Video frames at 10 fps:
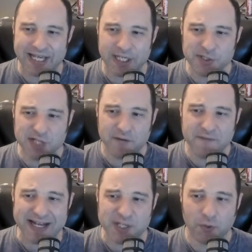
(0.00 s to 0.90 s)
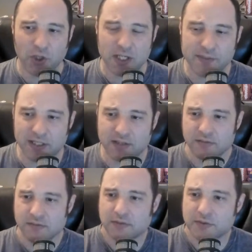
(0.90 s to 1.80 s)
Coast Guard vet, is Royal
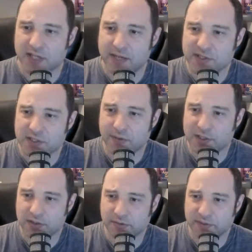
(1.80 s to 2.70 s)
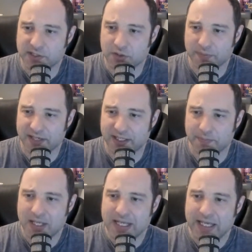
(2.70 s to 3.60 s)
Caribbean... Sorry, I missed your question. Let me scroll back
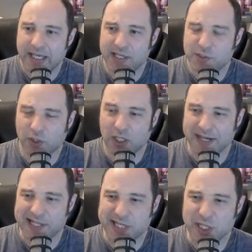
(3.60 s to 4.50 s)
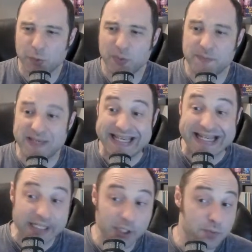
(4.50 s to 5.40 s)
up. Is Royal Caribbean on schedule with
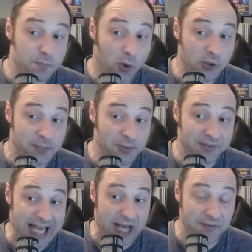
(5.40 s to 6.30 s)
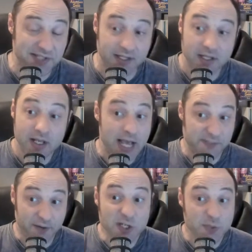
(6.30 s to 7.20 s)
beginning the new port terminal to Galveston?
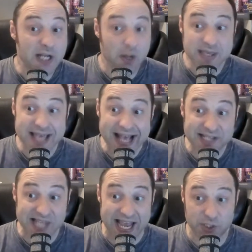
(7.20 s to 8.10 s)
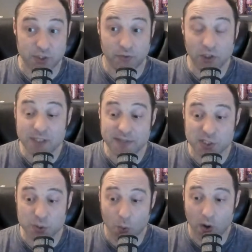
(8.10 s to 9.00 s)
As far as we know, yes, actually. Royal Caribbean
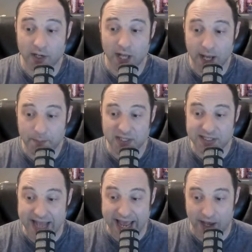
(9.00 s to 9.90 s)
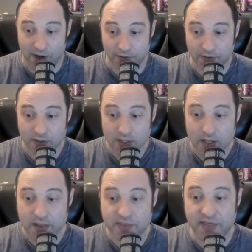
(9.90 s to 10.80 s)
has sworn up and down
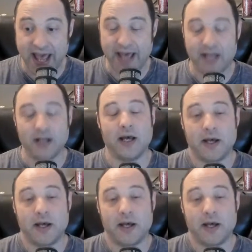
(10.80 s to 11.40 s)
that